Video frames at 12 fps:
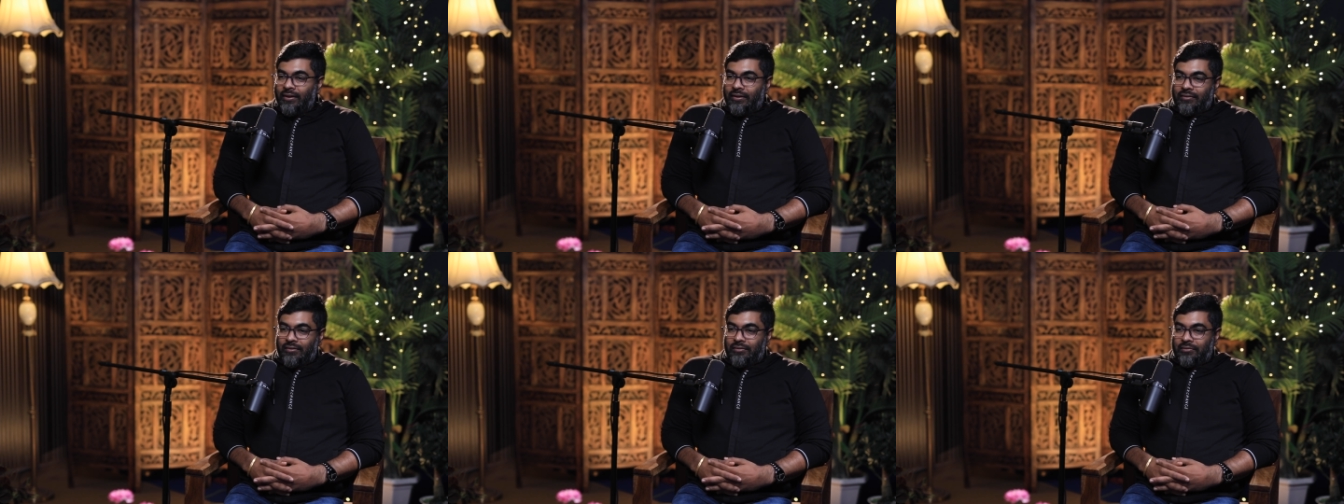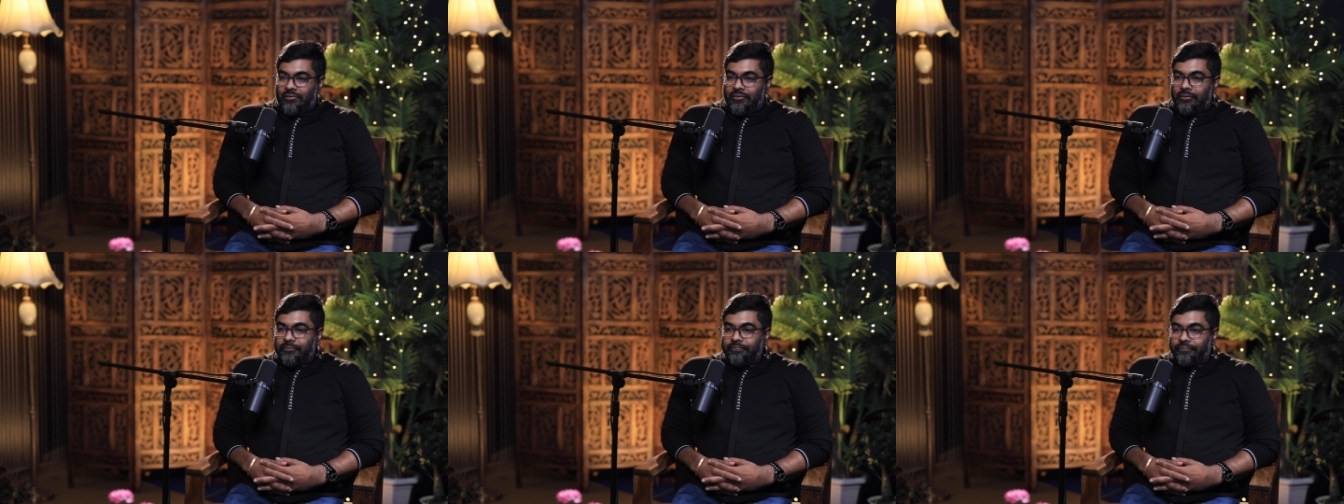
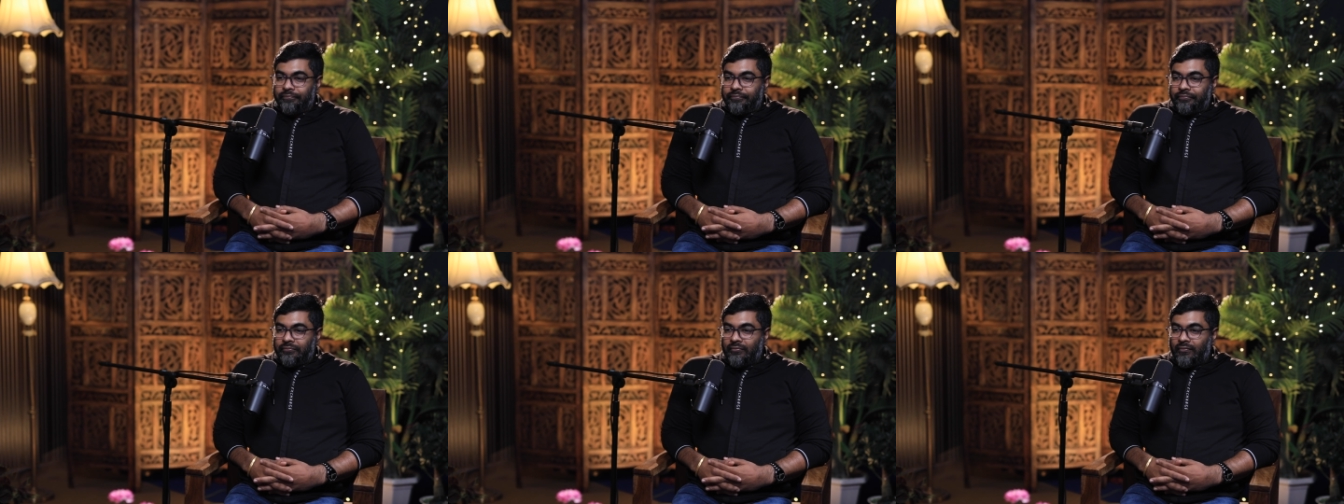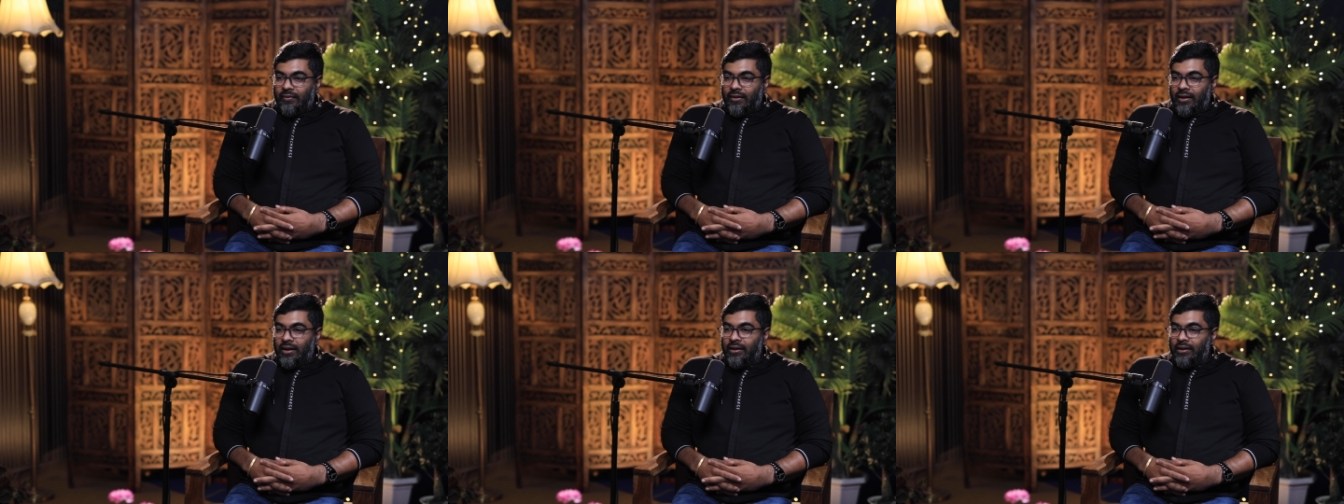So,
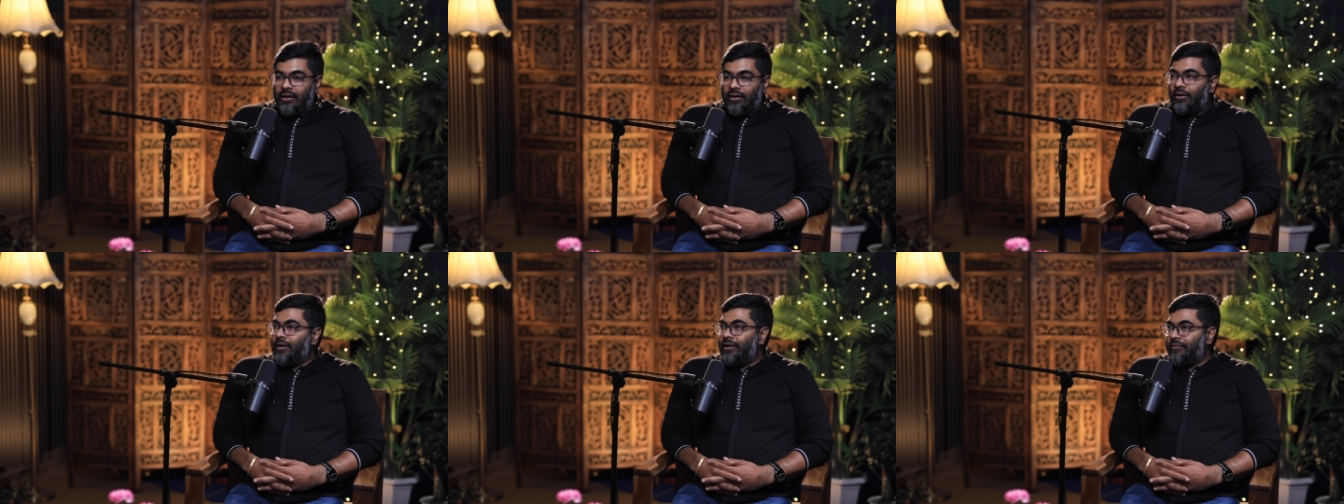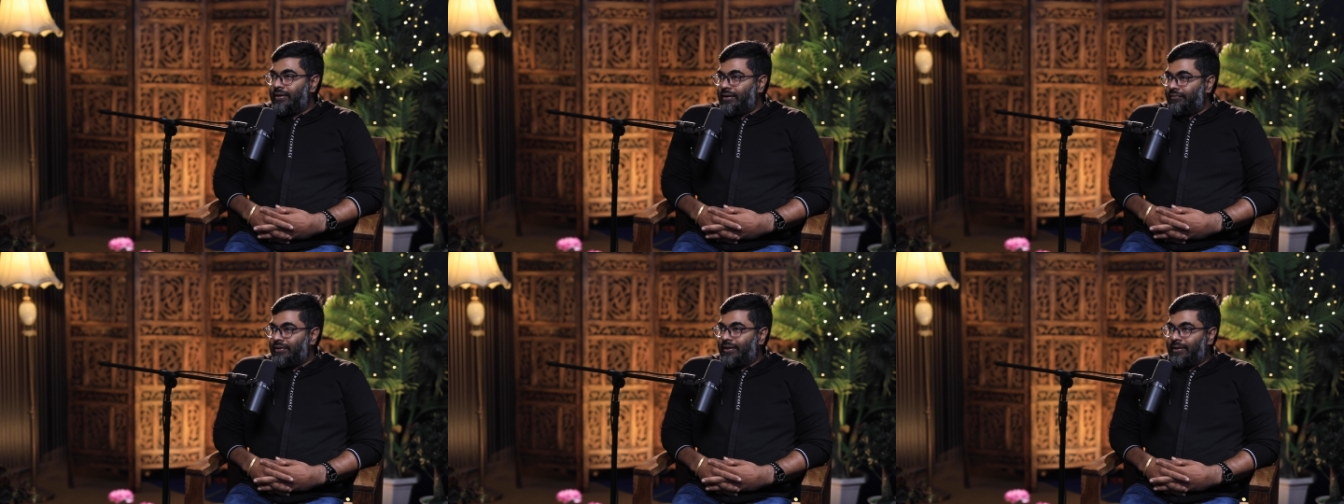and the longevity
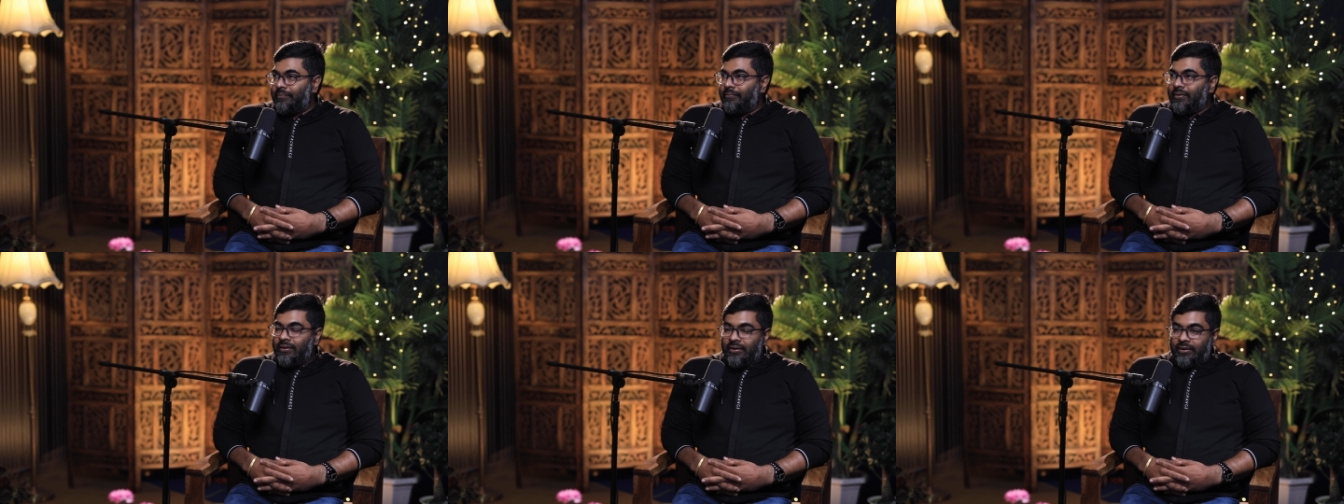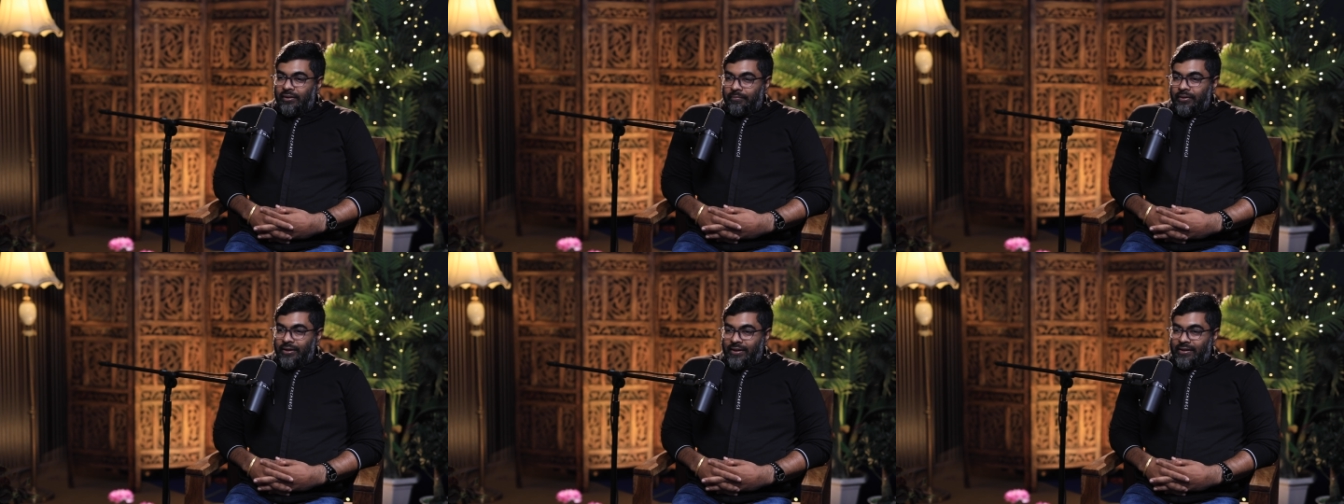of the team. A
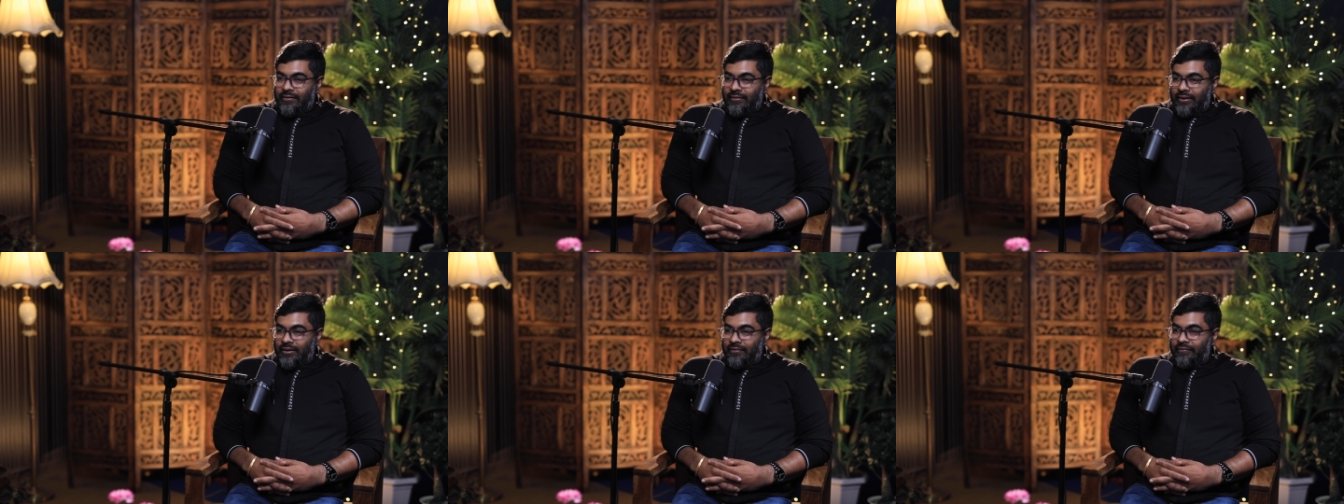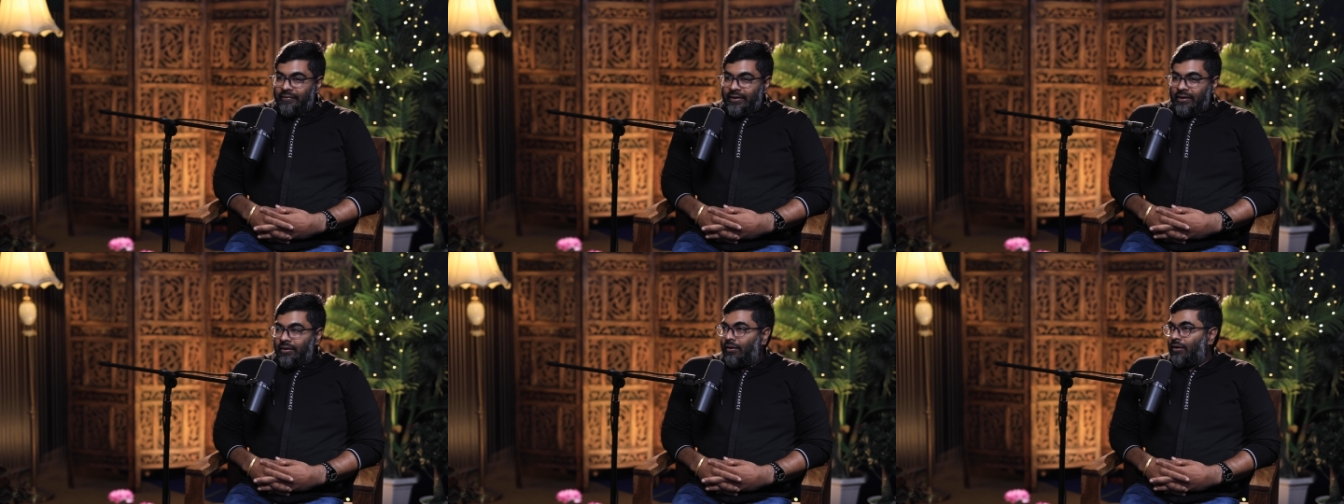product is like a
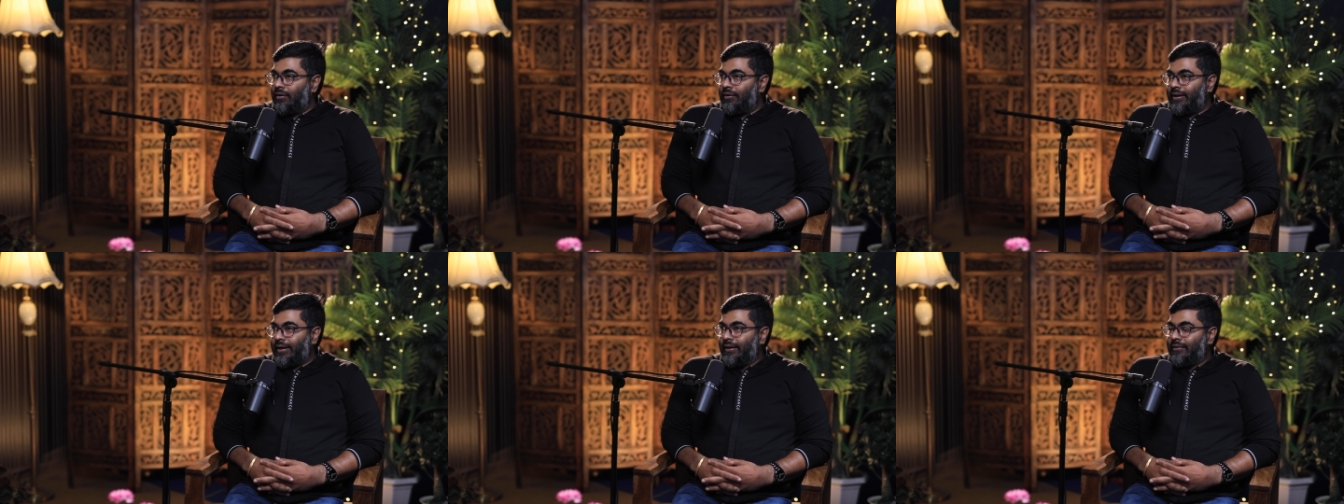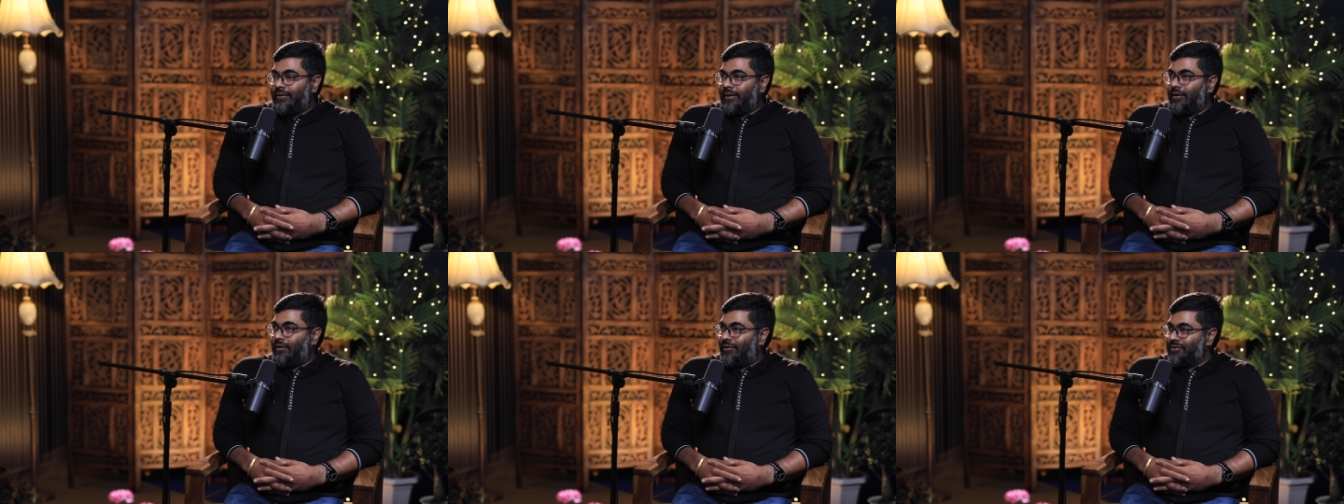very long train and
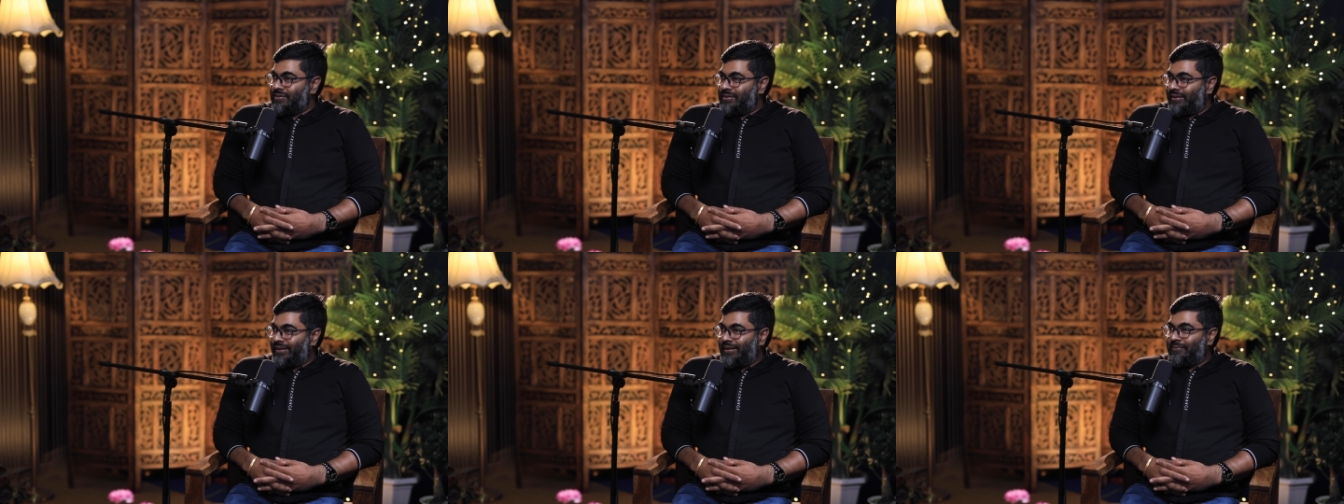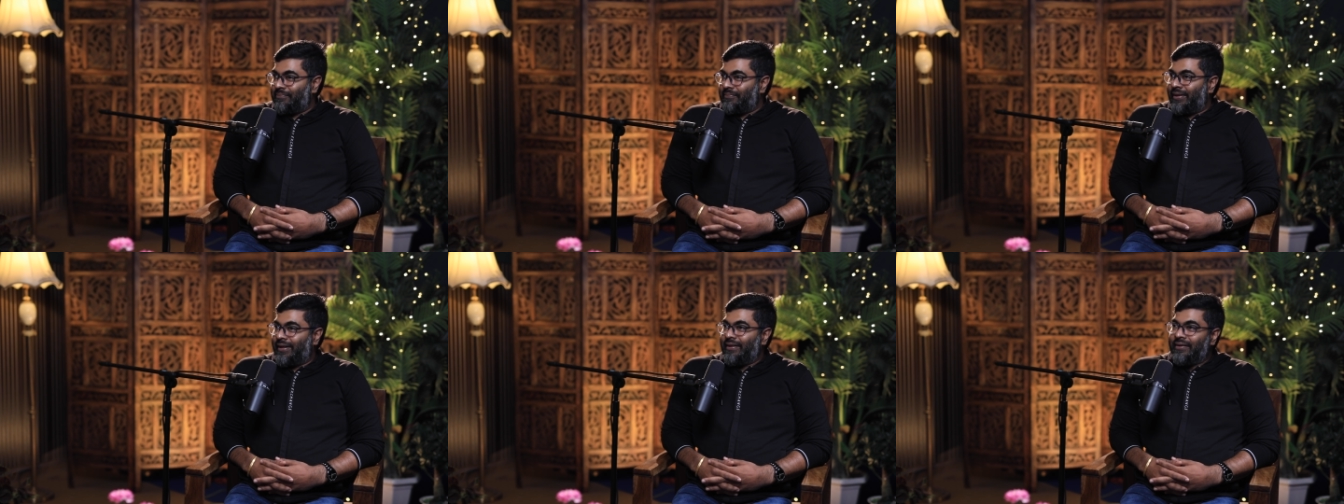a long journey,
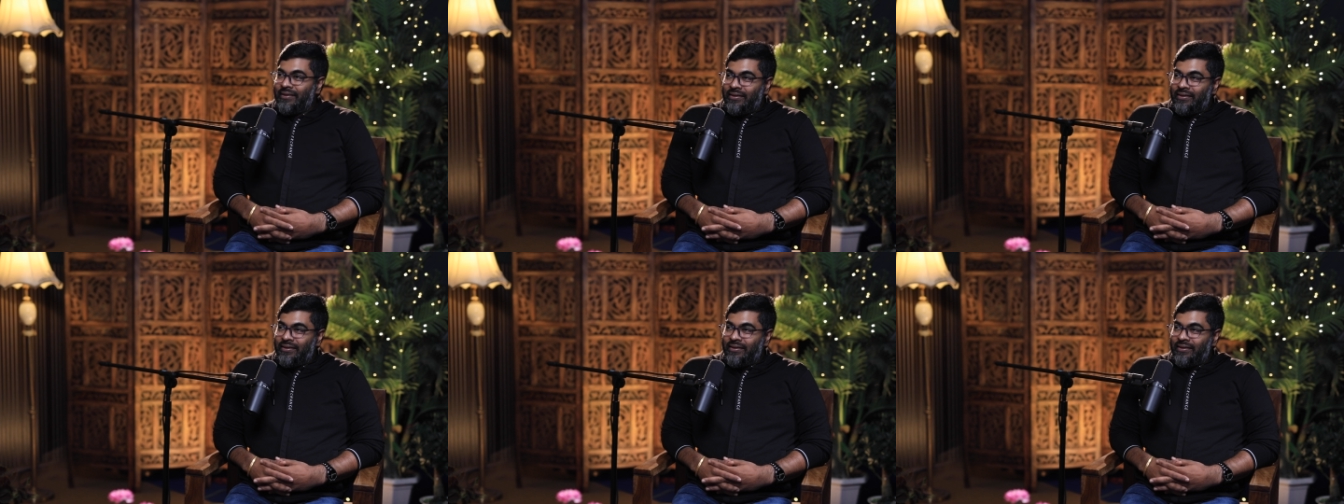right?